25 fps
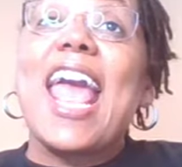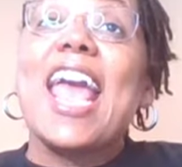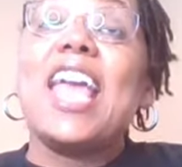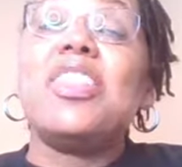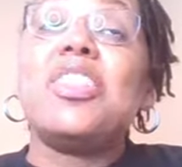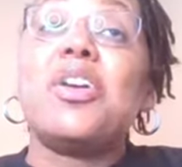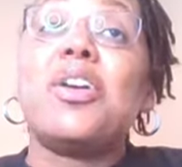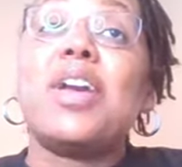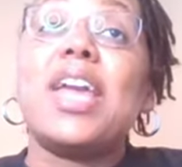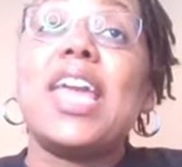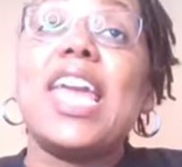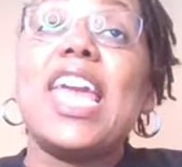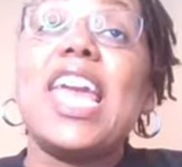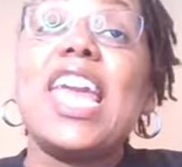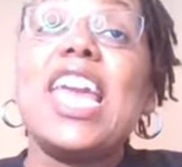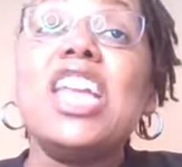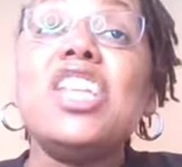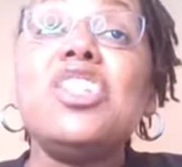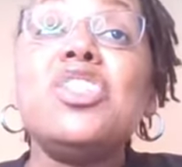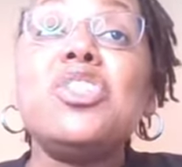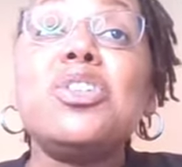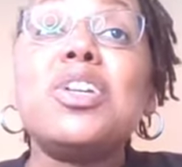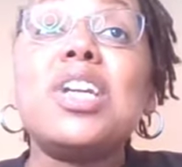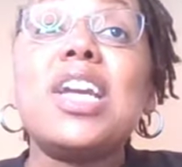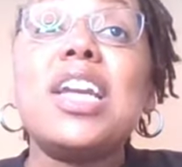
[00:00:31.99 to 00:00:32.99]
and their
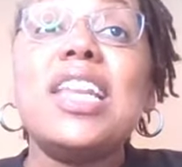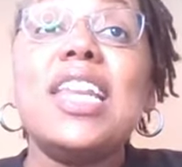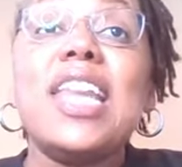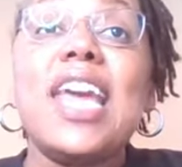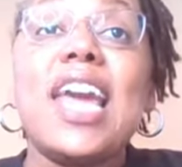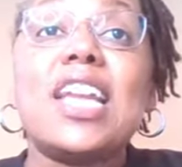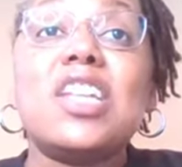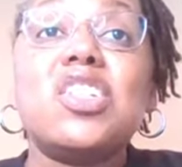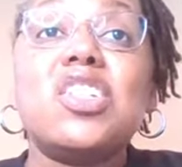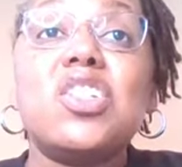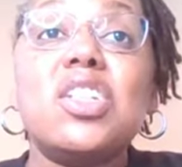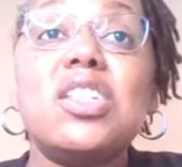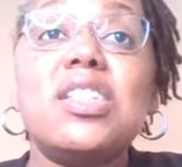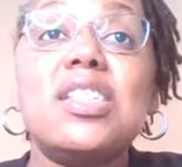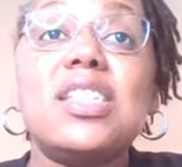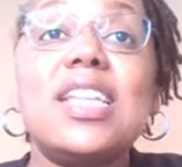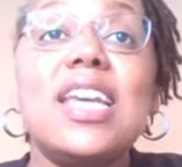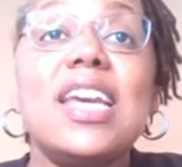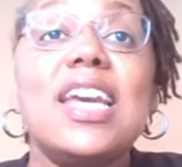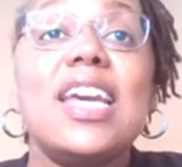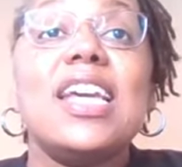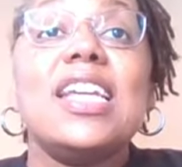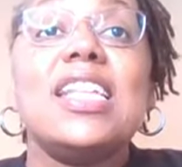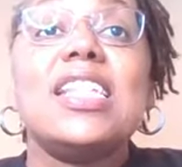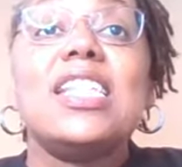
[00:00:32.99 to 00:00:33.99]

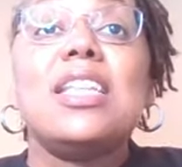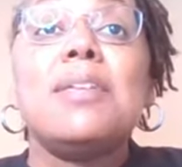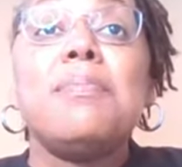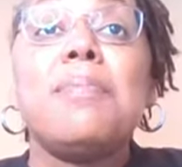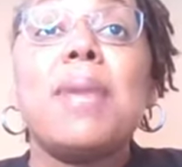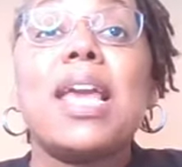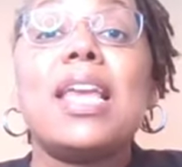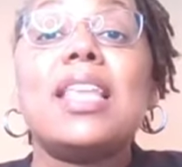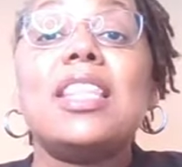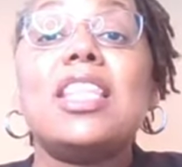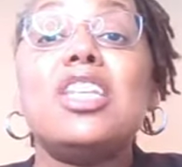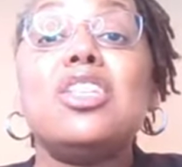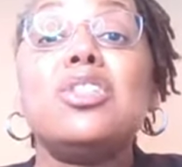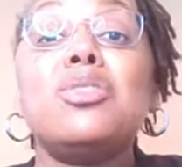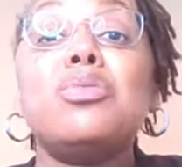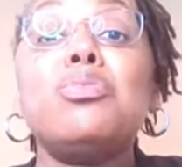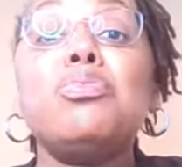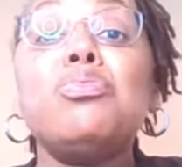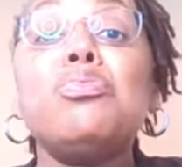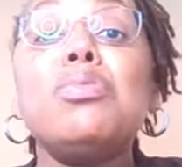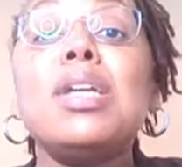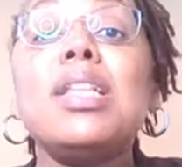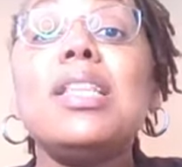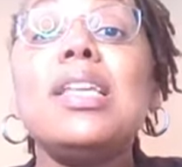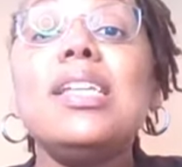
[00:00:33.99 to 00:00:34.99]
interconnections to make these
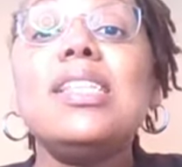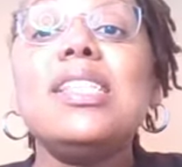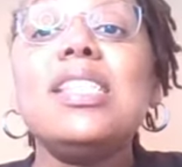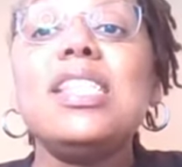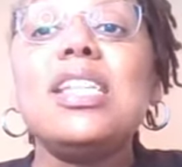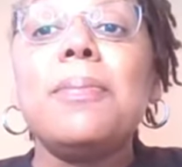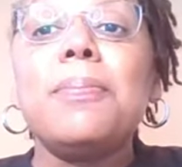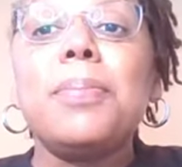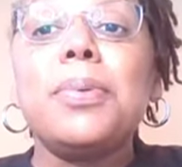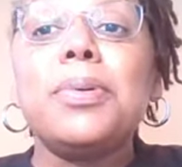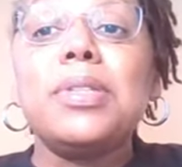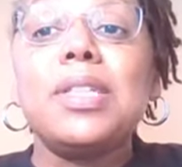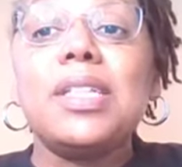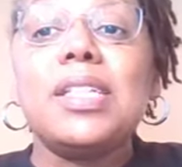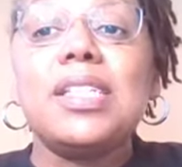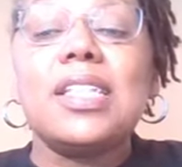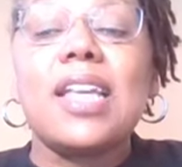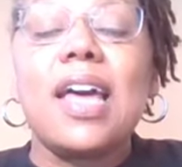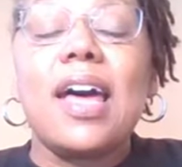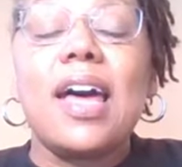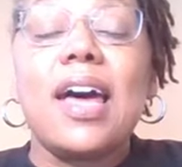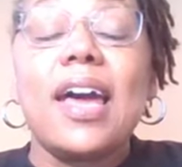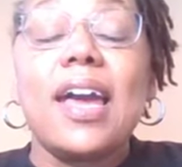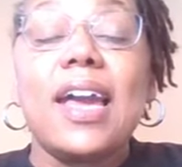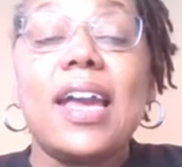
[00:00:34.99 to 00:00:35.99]
really simple
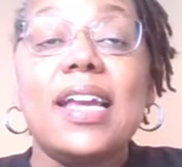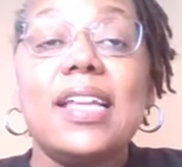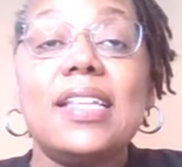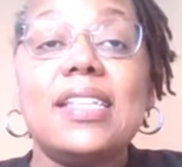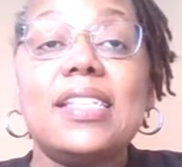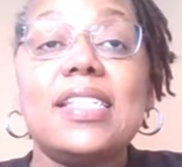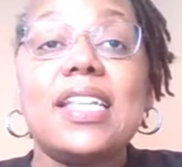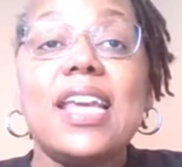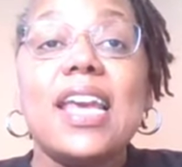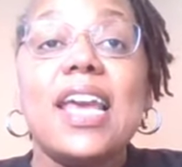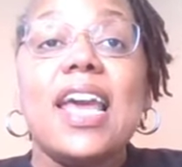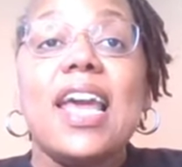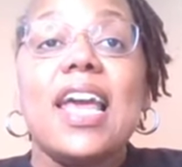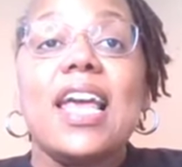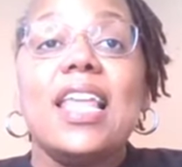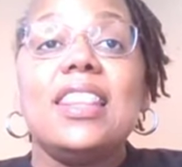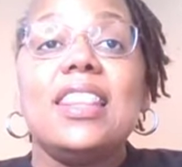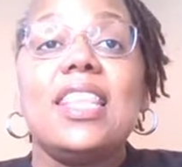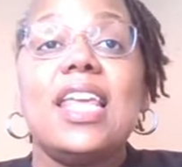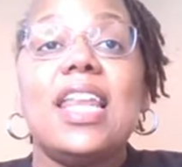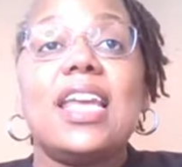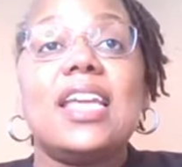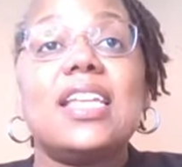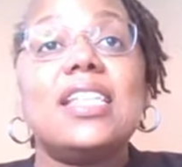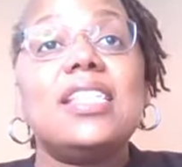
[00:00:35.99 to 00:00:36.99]
designs
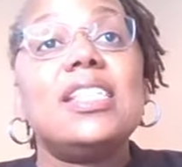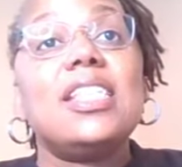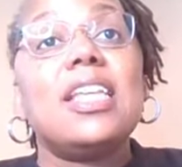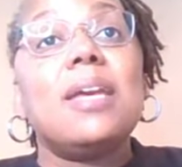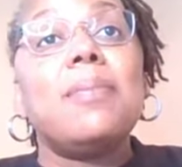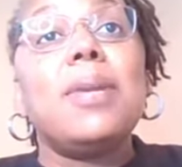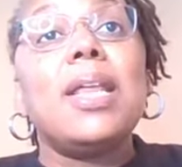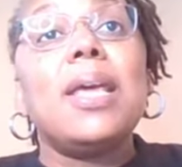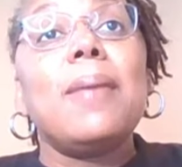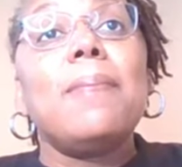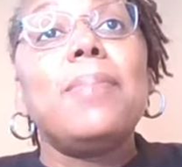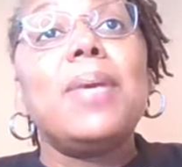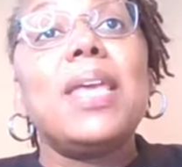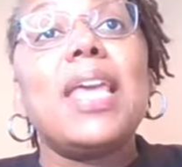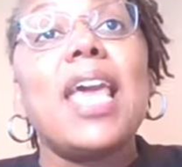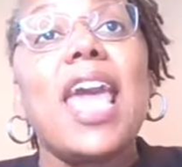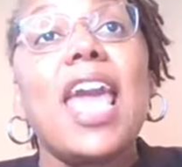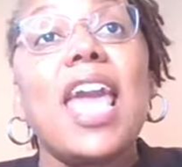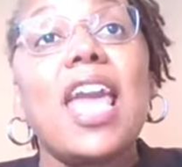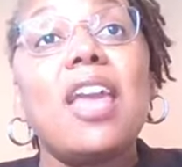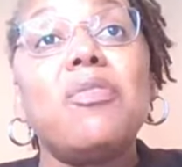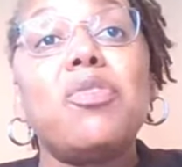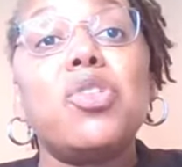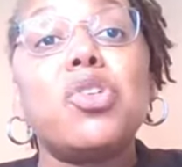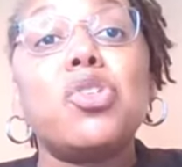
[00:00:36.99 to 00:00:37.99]
that exhibited
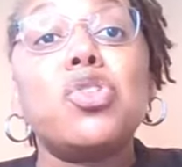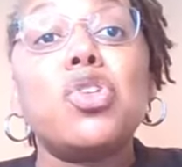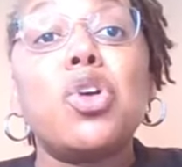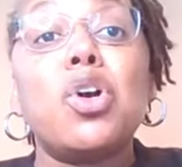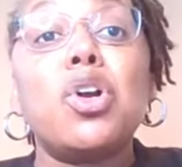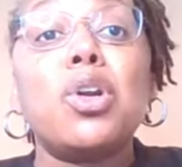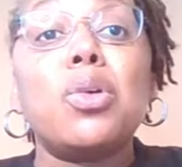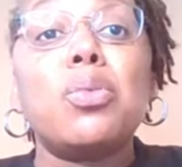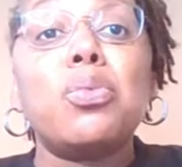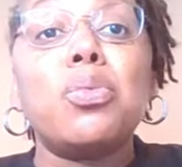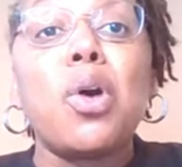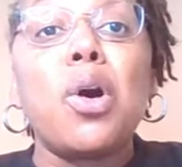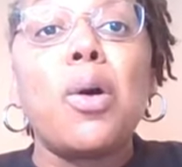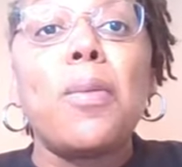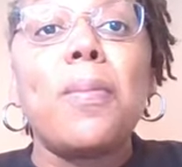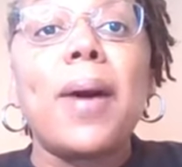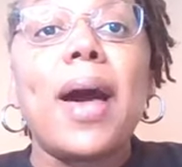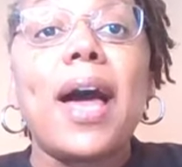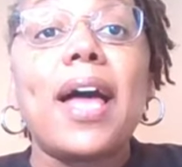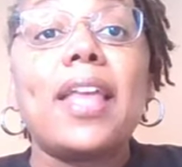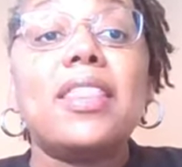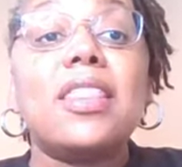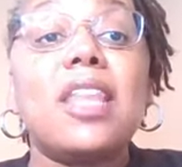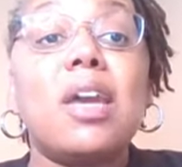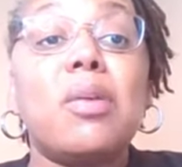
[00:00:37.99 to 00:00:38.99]
behaviors on a
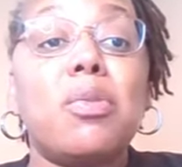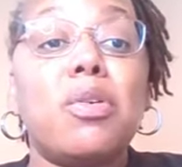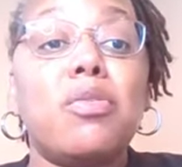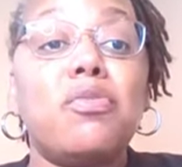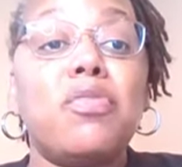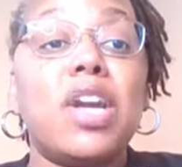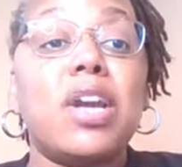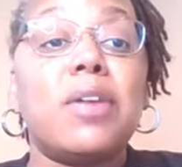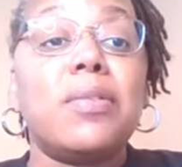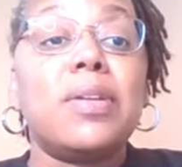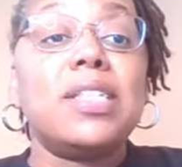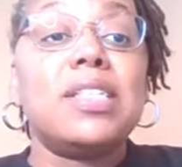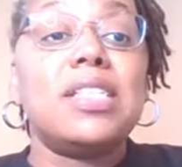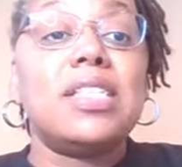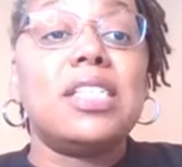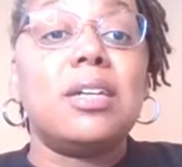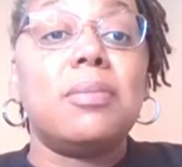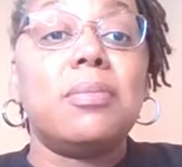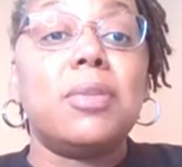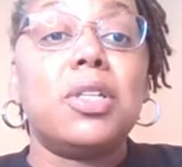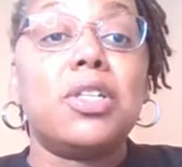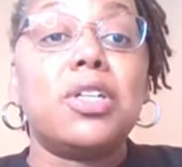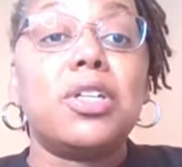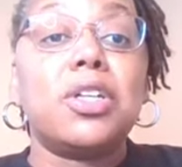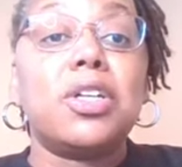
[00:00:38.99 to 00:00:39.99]
robot that were very
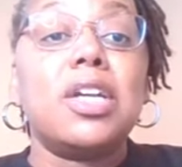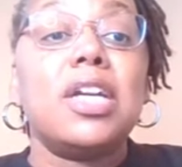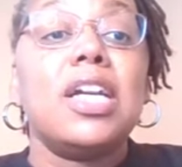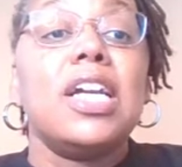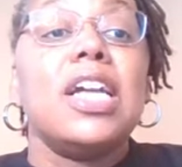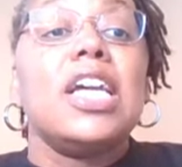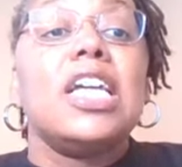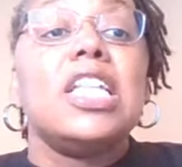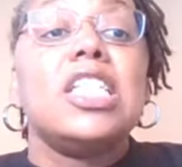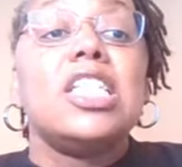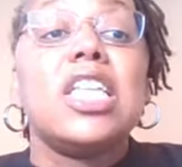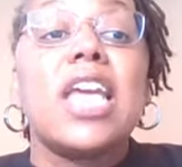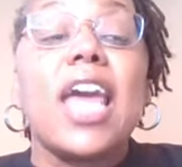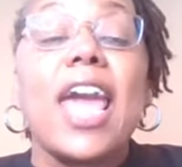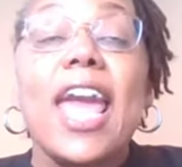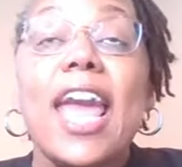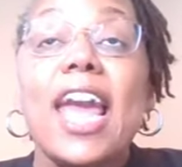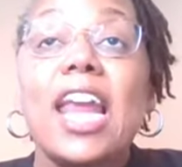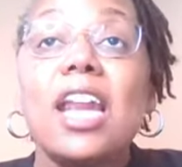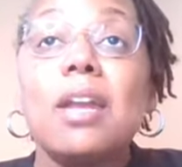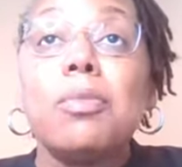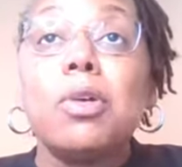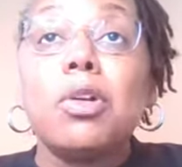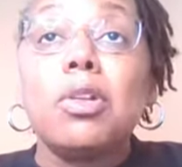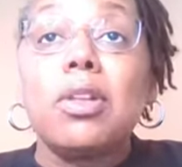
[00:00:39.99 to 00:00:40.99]
similar to
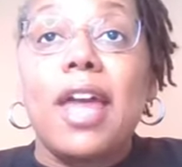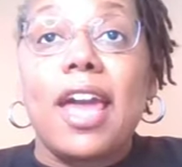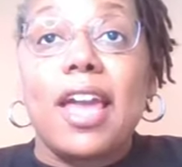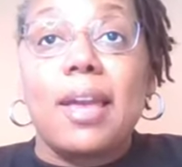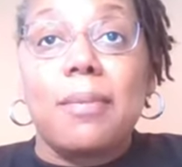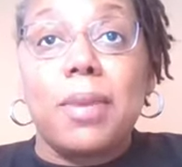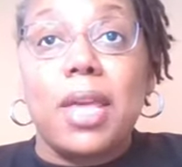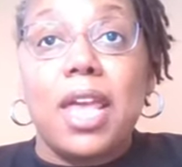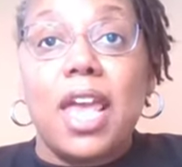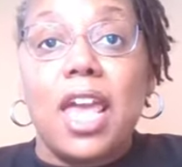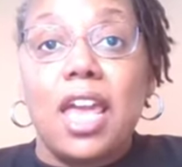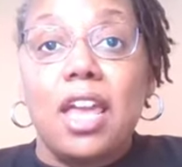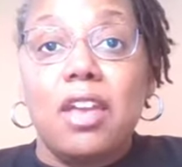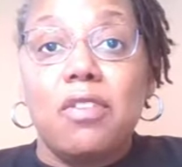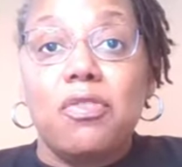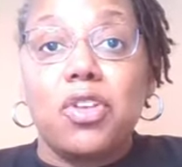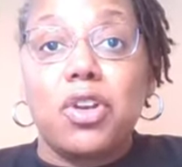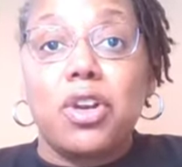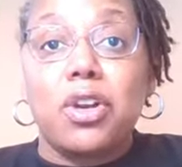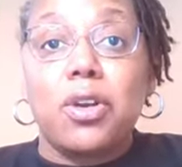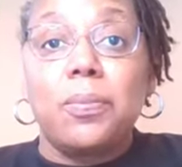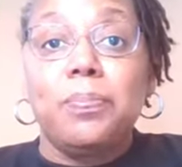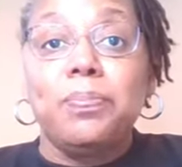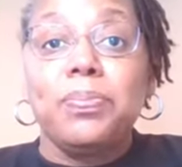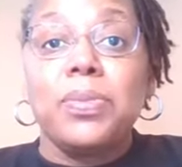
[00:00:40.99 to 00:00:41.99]
animal like
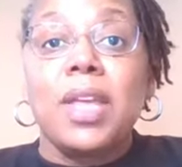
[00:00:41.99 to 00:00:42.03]
behavior.